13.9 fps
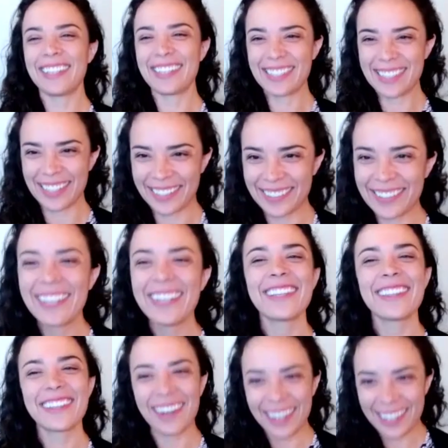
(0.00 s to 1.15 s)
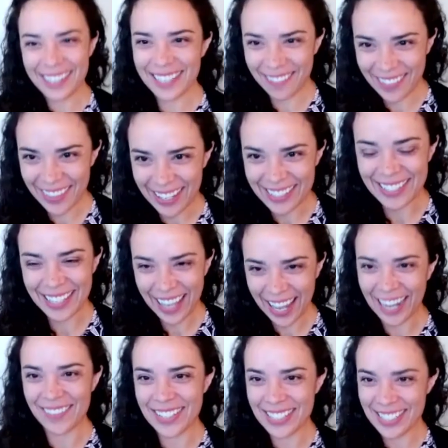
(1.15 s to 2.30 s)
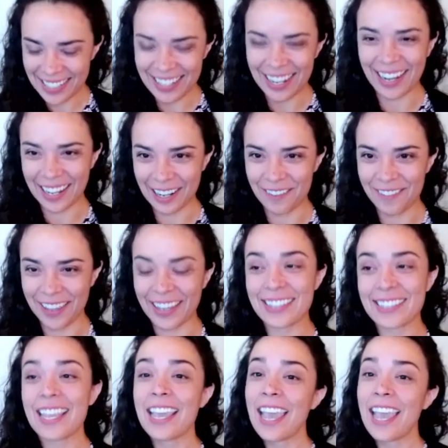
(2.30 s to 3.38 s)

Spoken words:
So there are some things that cannabis is not going to fix.